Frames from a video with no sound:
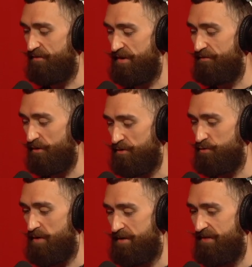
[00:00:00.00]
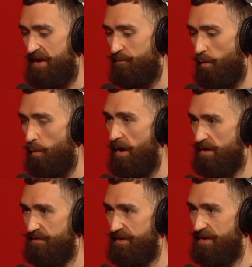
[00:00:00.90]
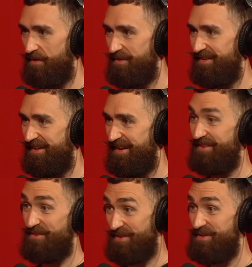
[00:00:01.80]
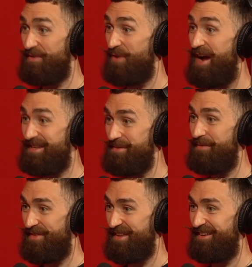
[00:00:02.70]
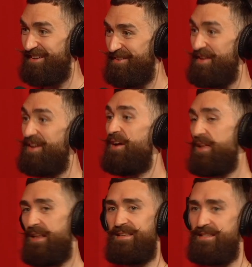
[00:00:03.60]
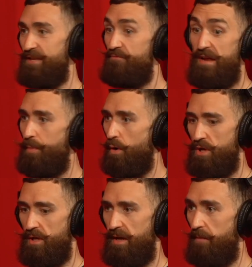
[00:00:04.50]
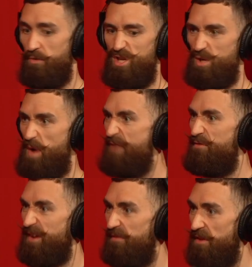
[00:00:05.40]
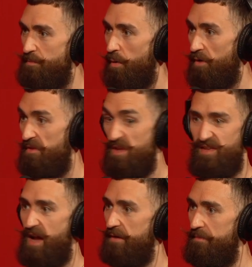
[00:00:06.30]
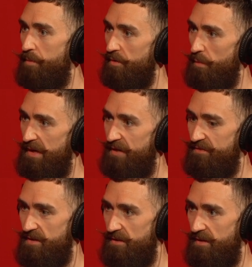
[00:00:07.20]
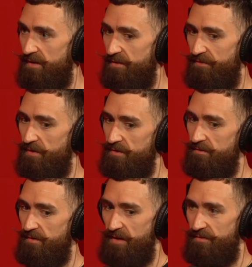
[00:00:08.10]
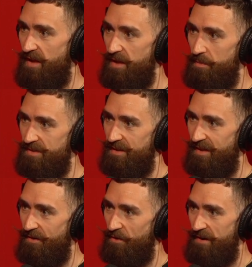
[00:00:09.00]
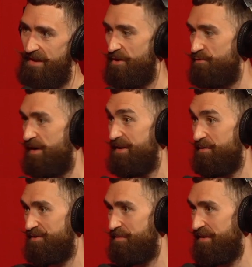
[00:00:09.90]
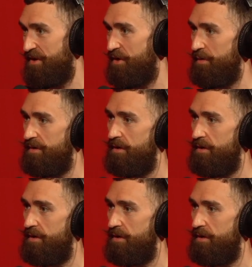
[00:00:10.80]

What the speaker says: You've got to try and find what works for you. And I do try to do everything. You know, you read a book and you're like, I'm going to do everything in this book. And then you start another book the week after and you're like, you've fucking left 90% of that already, and you're trying to do something new.